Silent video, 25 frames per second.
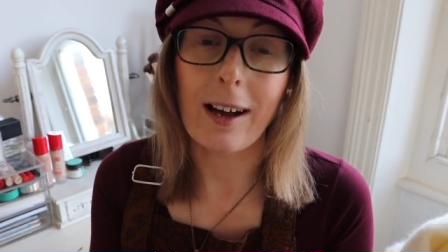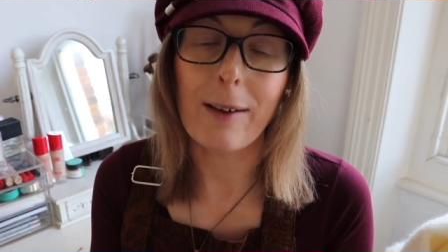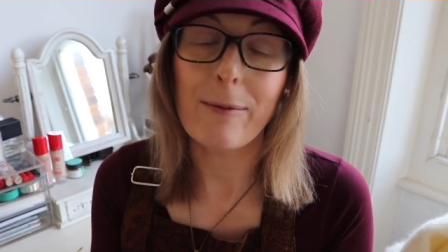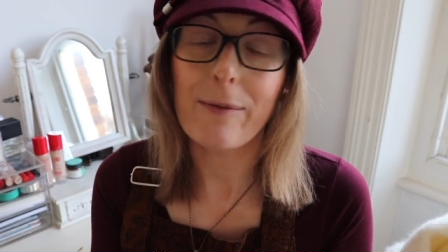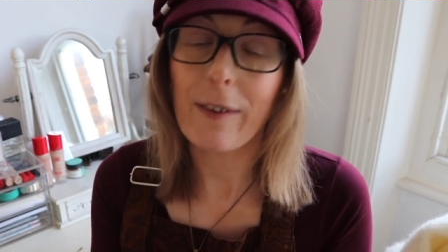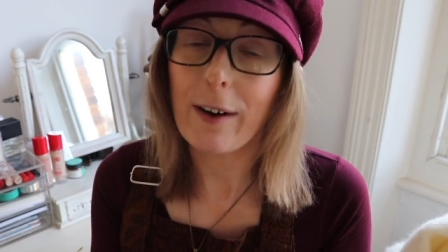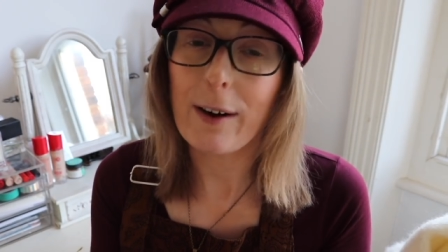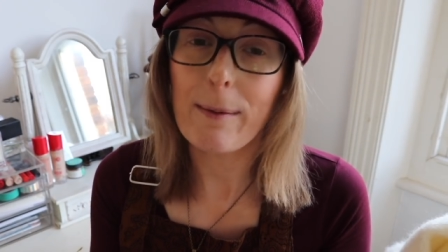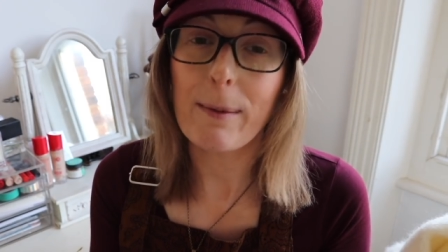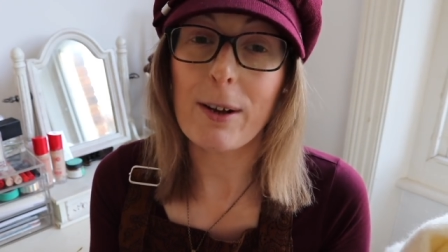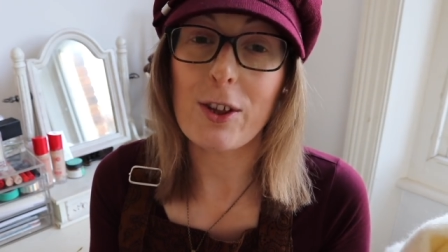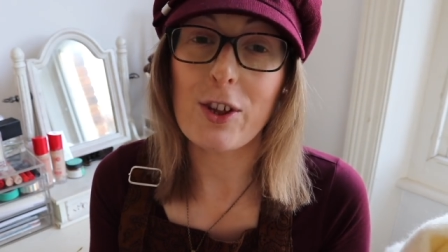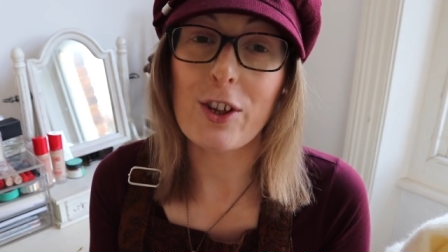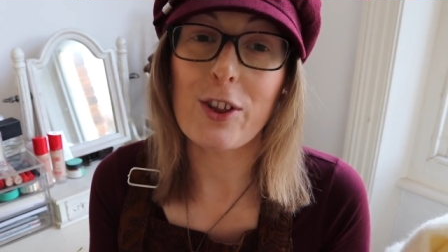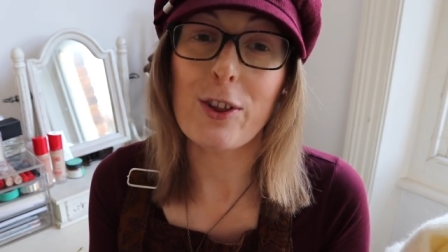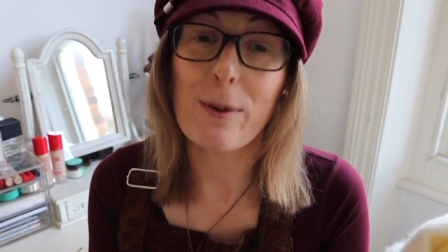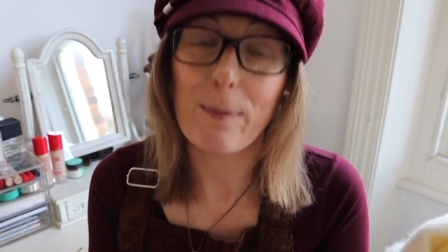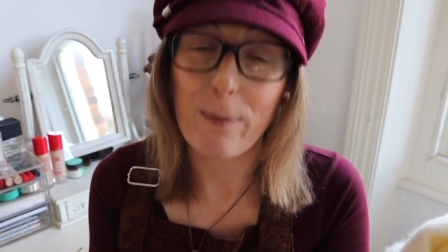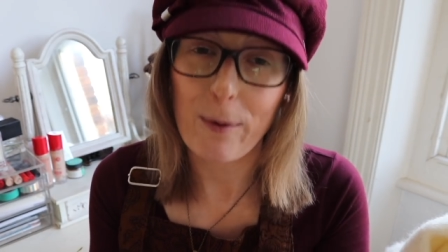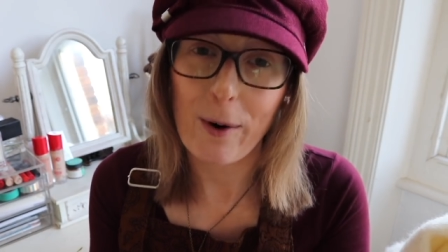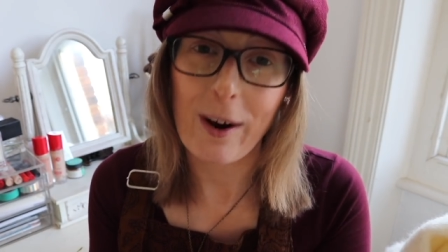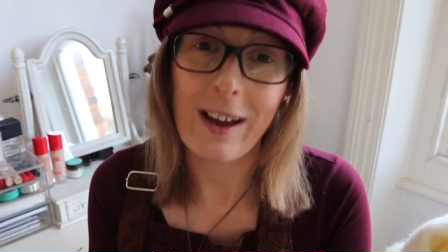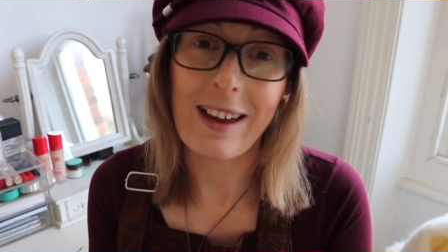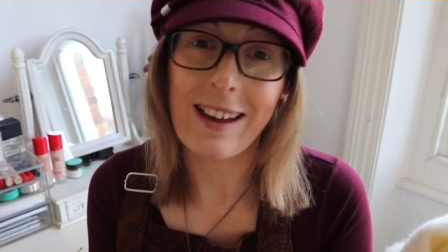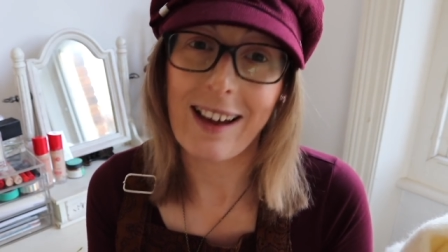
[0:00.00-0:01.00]
I'm very much into
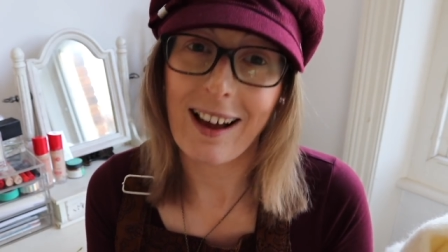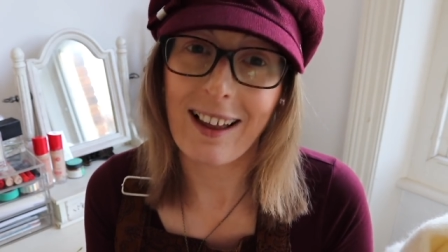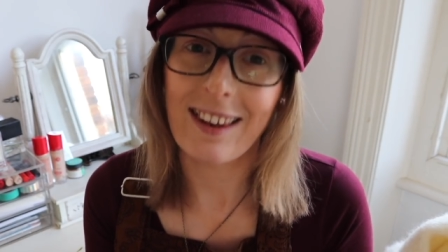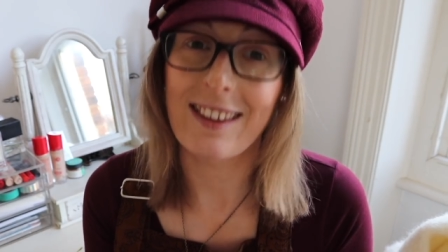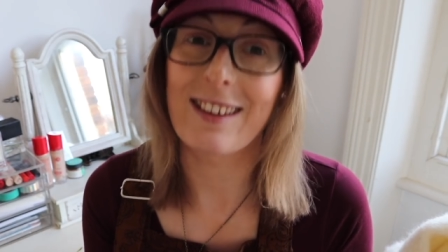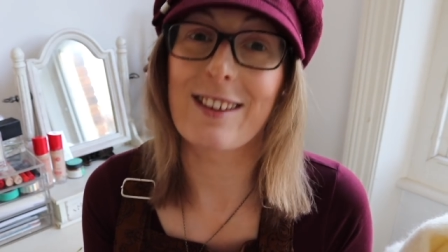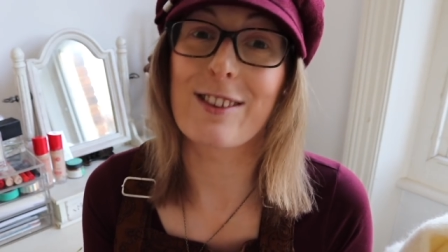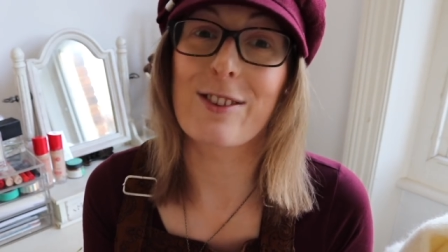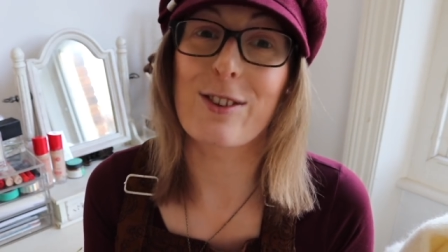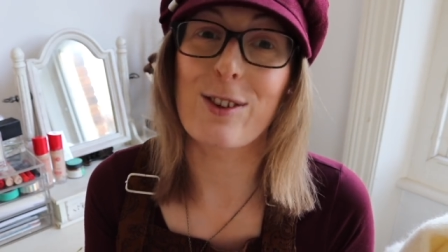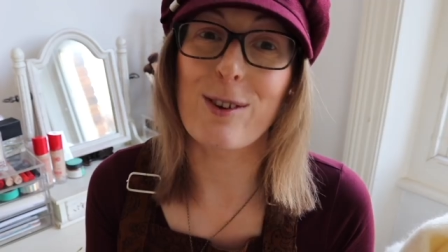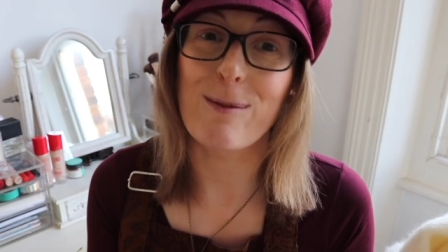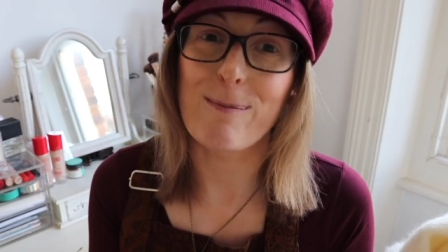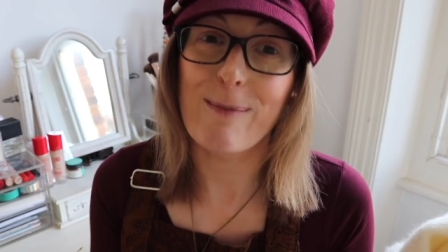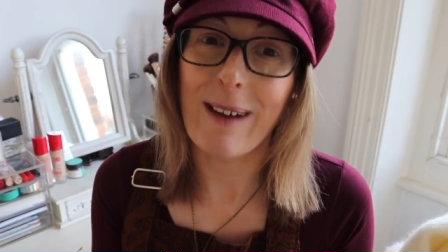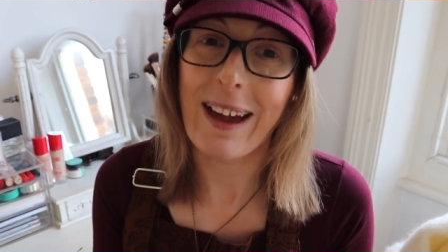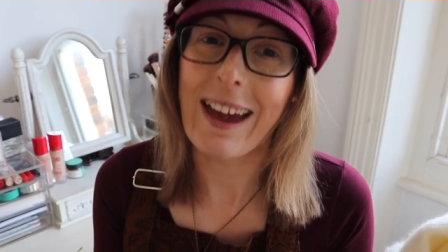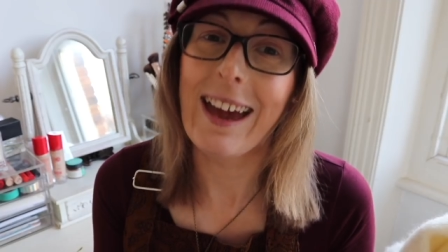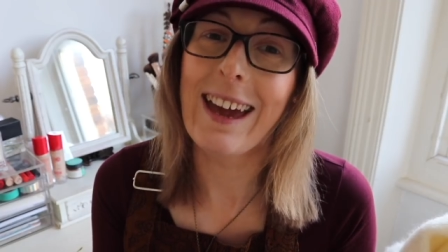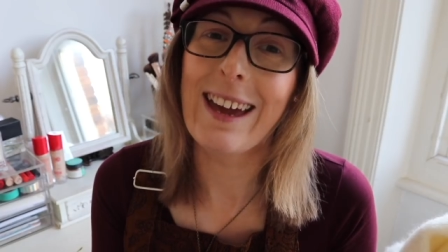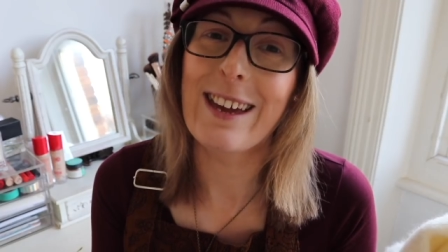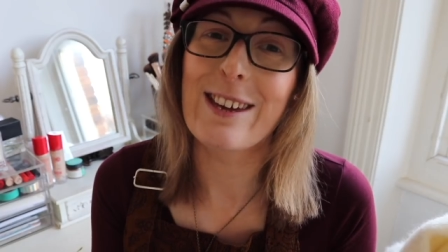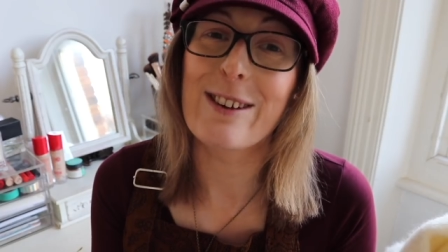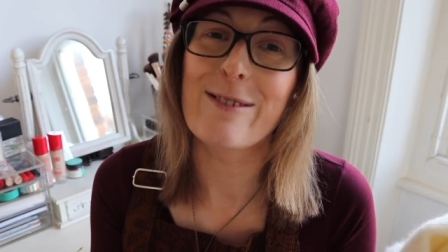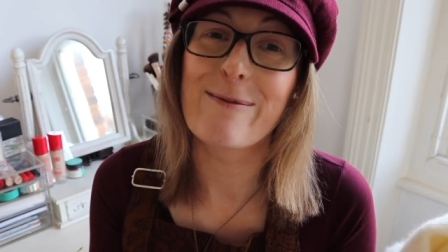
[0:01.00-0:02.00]
bright colours, you
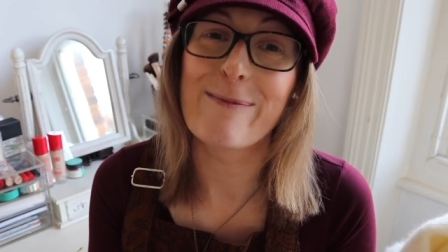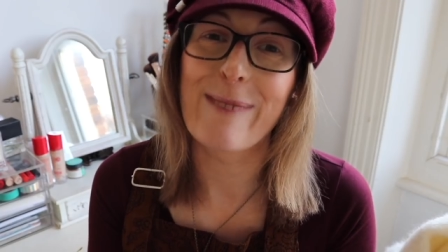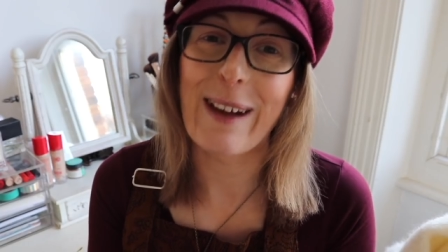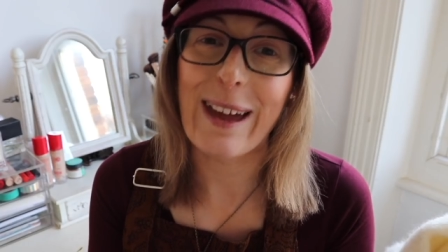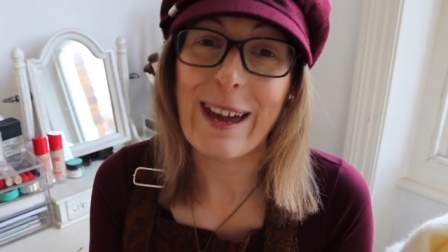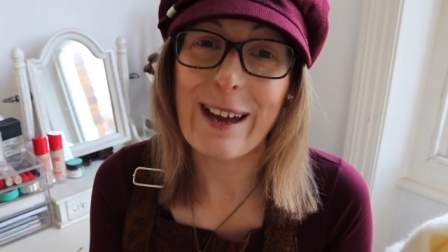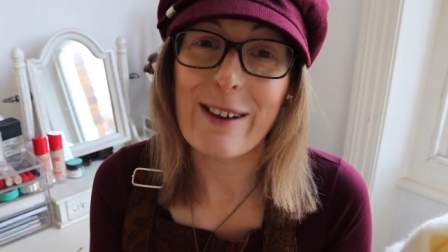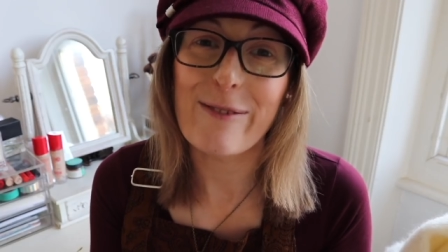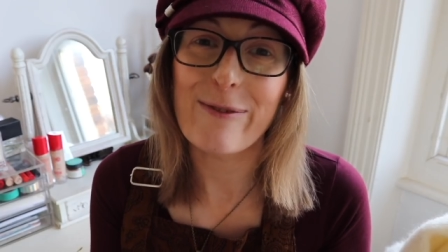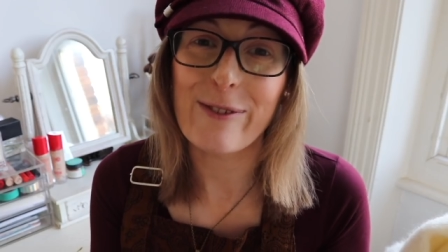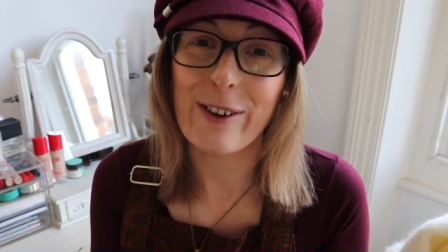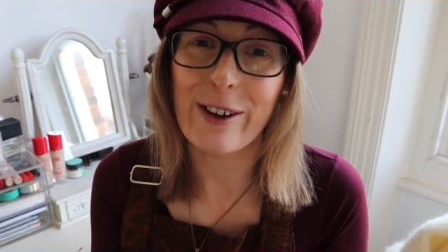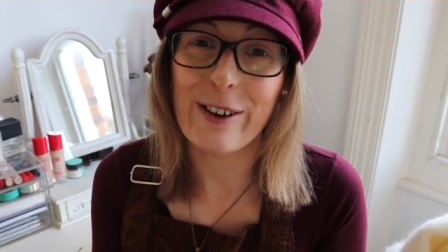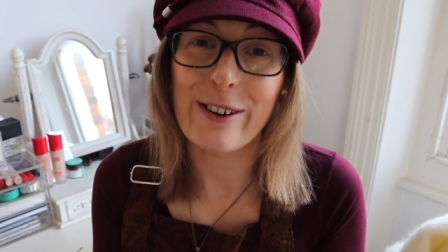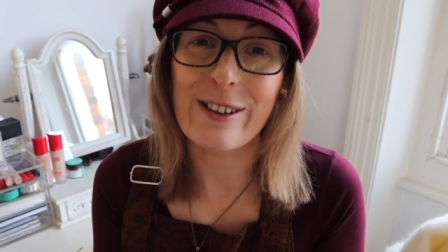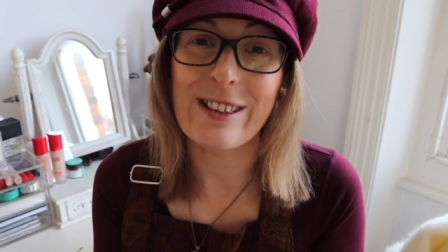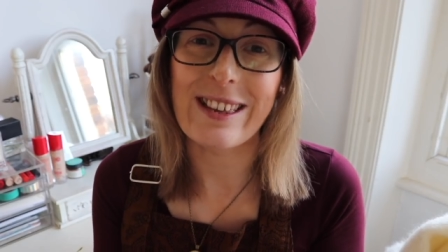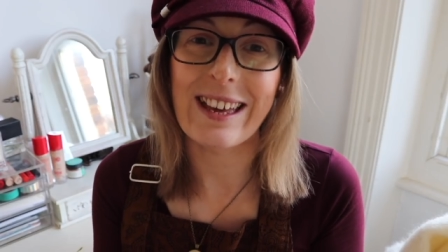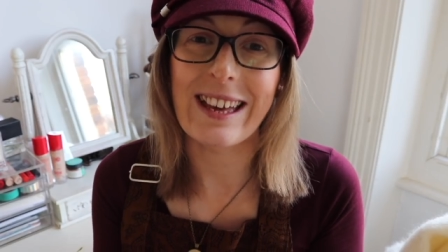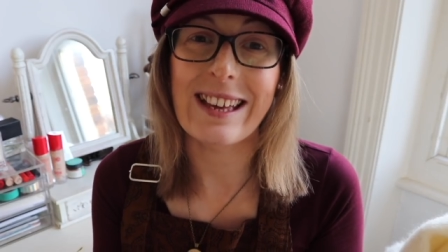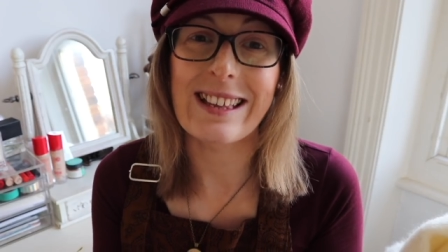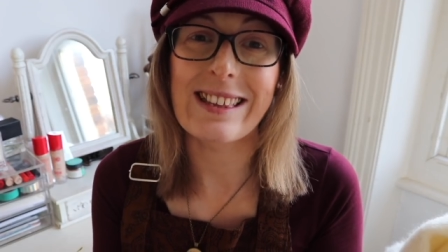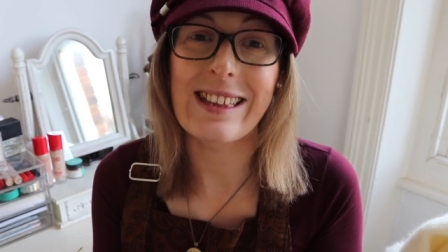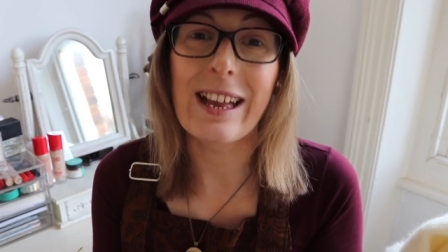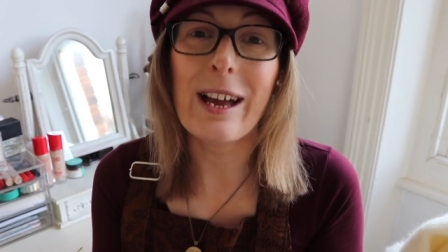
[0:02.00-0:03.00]
may have
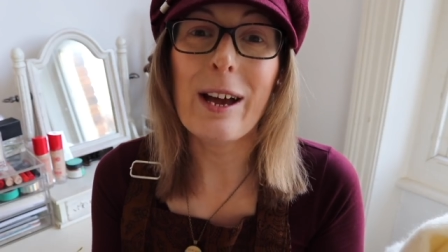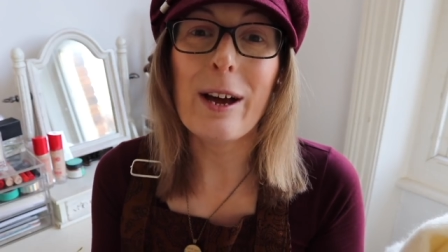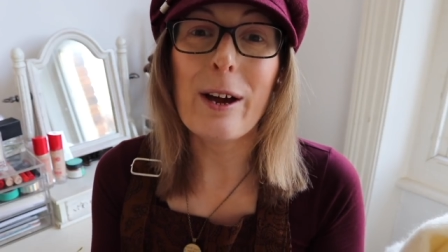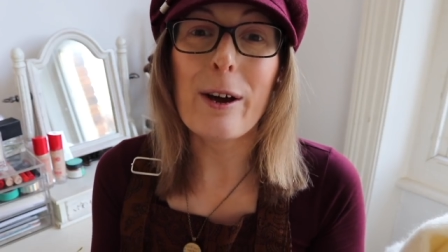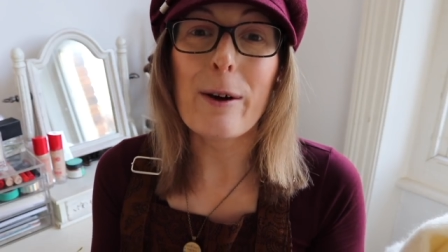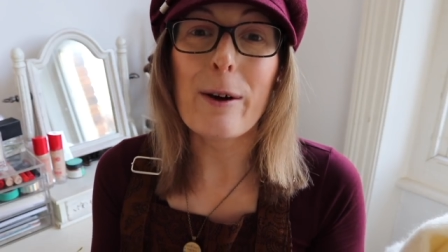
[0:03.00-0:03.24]
noticed,